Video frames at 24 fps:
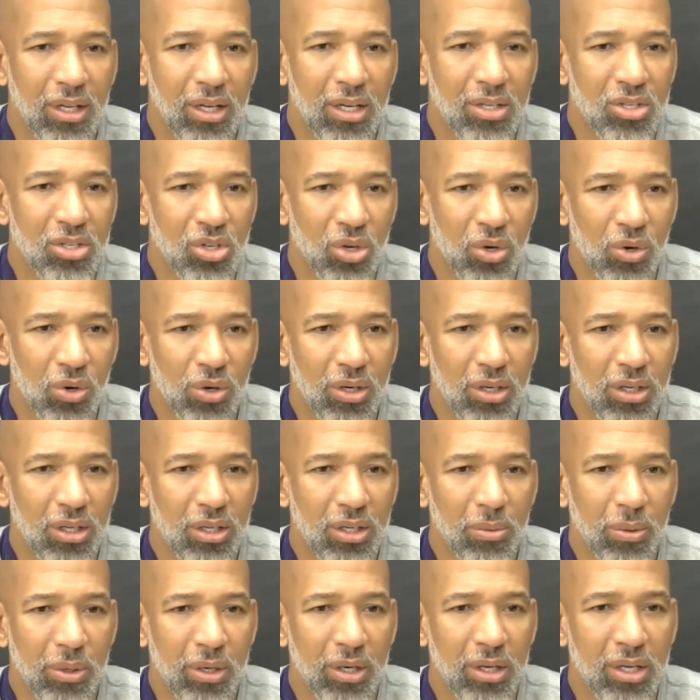and Torrey
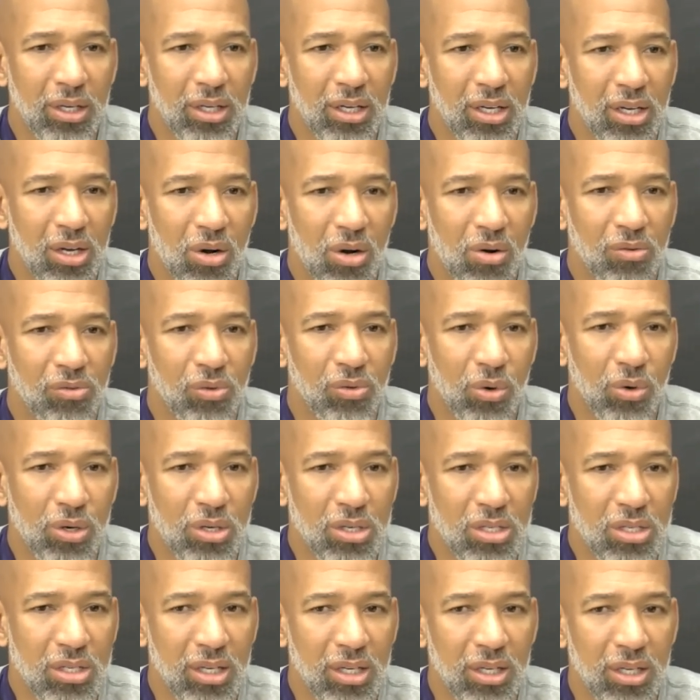where he can go for a
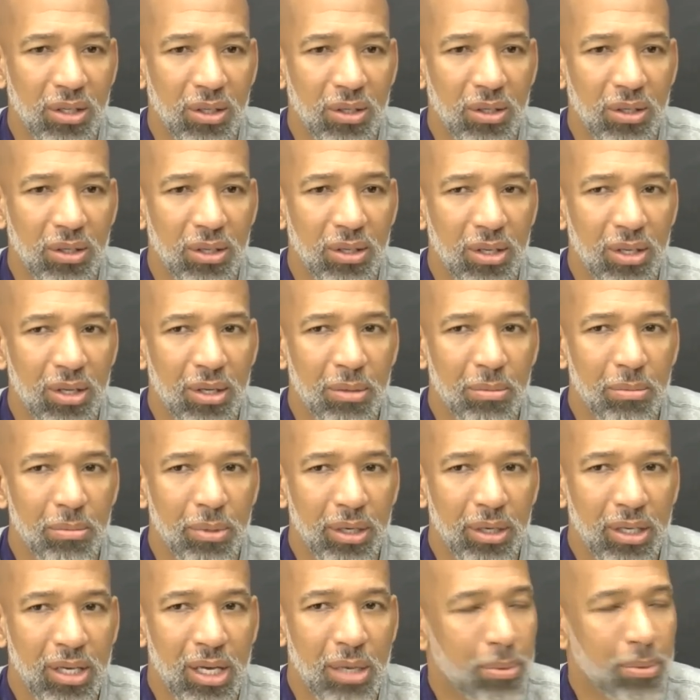steal
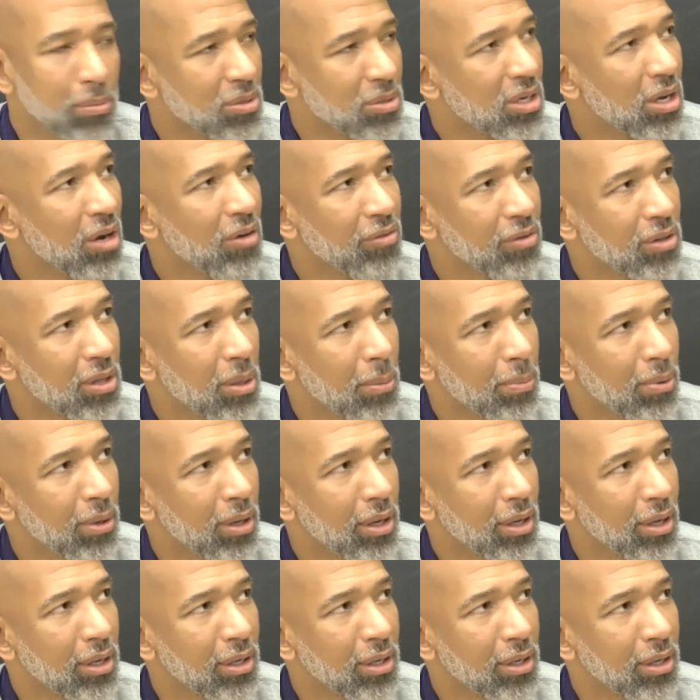but keep himself in the play.